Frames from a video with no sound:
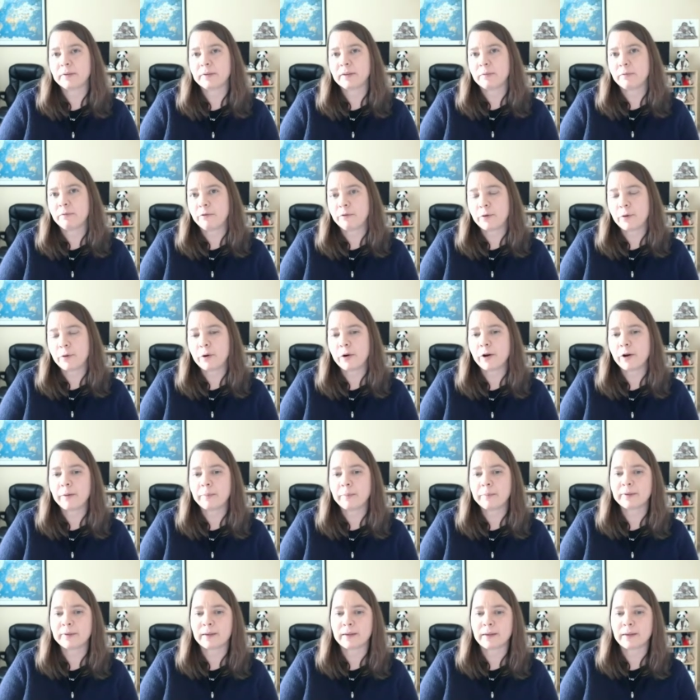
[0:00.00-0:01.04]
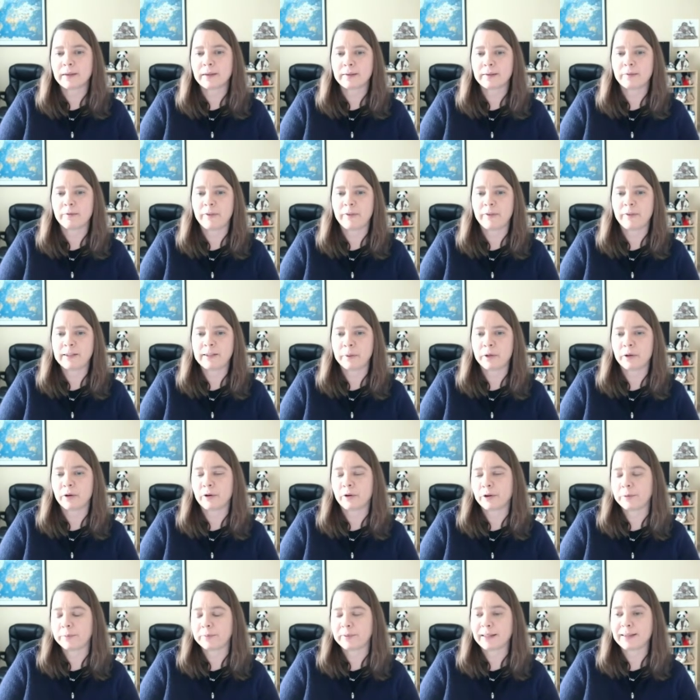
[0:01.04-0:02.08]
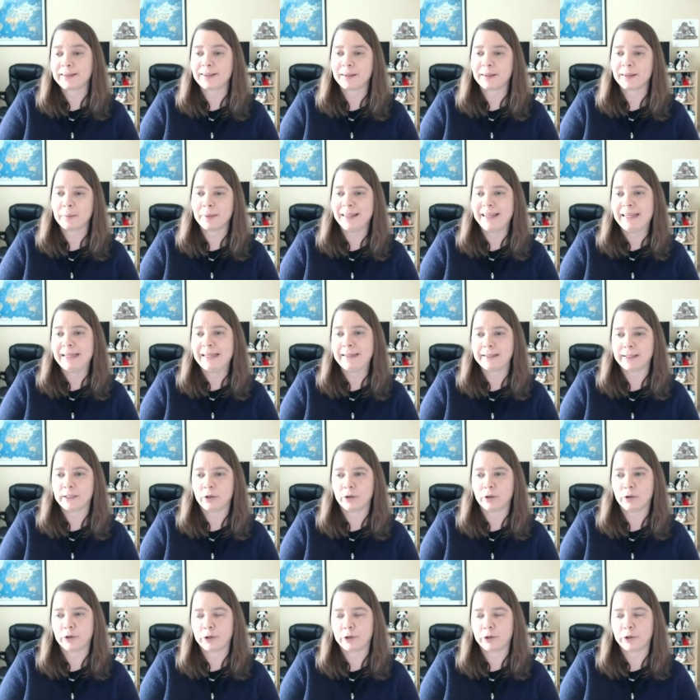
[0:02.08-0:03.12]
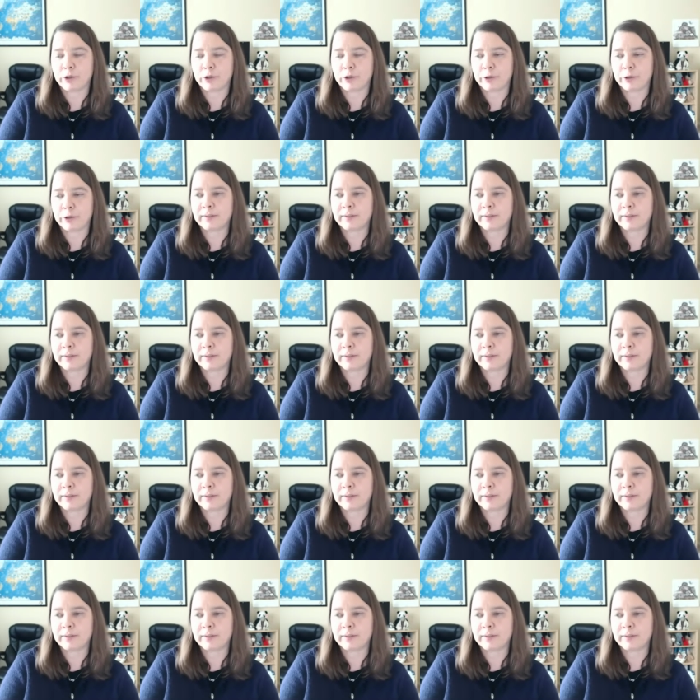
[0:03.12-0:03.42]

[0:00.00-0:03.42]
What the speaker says: some forums and some Facebook groups and some LinkedIn groups.